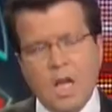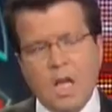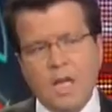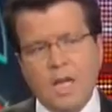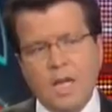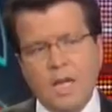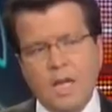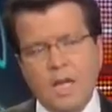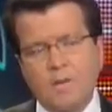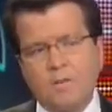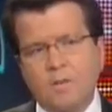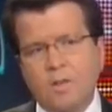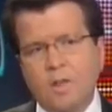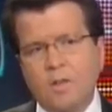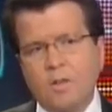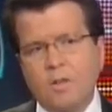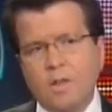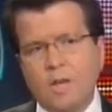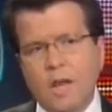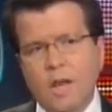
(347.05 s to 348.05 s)
is
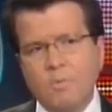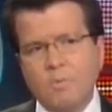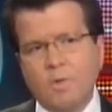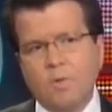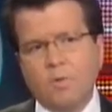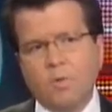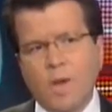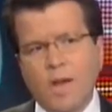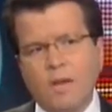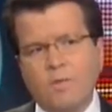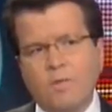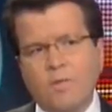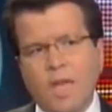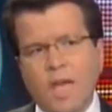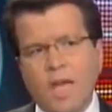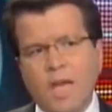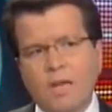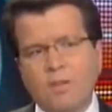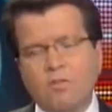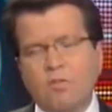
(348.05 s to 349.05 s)
the government's way of
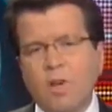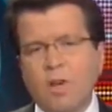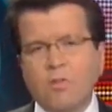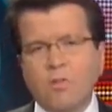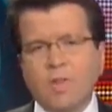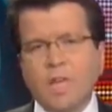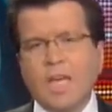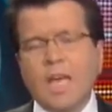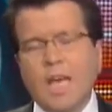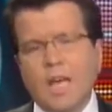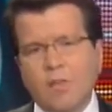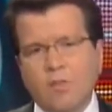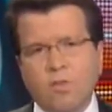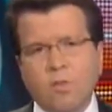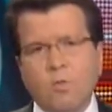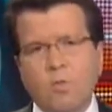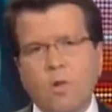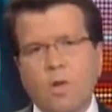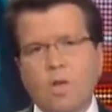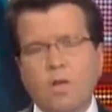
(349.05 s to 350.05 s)
saying, just in case
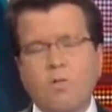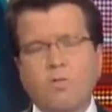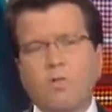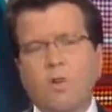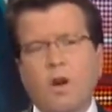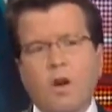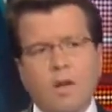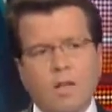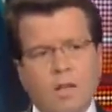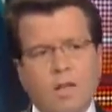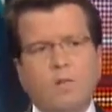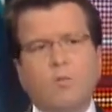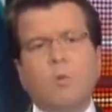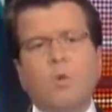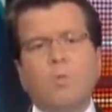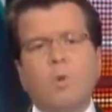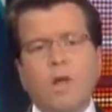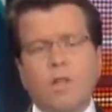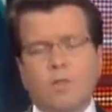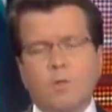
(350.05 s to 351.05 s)
you were to discard these,
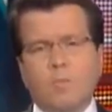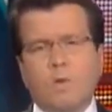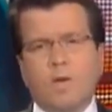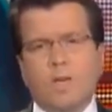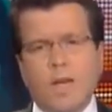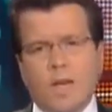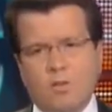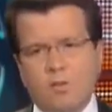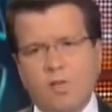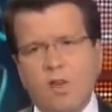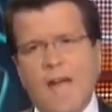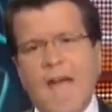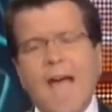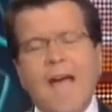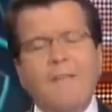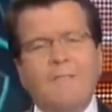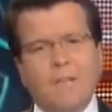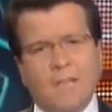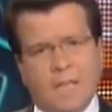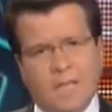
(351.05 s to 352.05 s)
we want the protection of
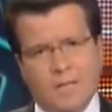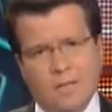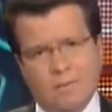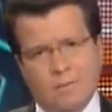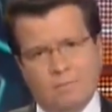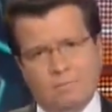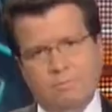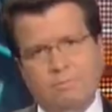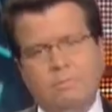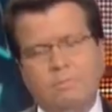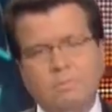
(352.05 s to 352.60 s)
having these?